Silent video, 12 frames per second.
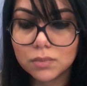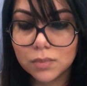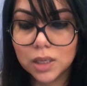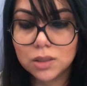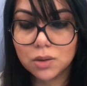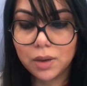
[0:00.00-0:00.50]

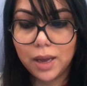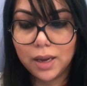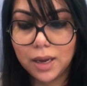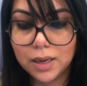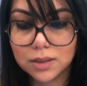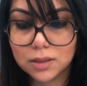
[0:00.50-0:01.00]
It's okay,
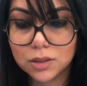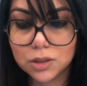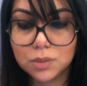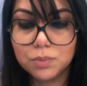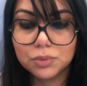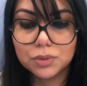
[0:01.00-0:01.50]
guys.
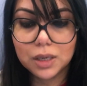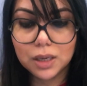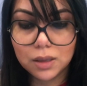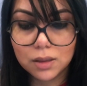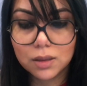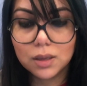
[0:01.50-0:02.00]
Just
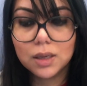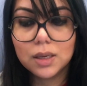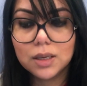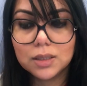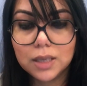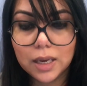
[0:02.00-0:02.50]
breathe,
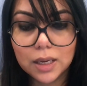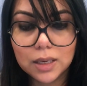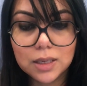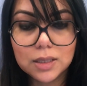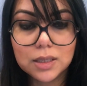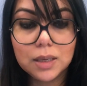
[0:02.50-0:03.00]
take it
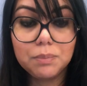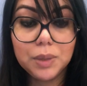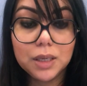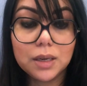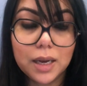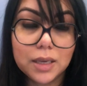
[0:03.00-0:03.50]
easy,
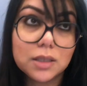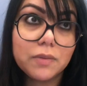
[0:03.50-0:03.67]
be nice.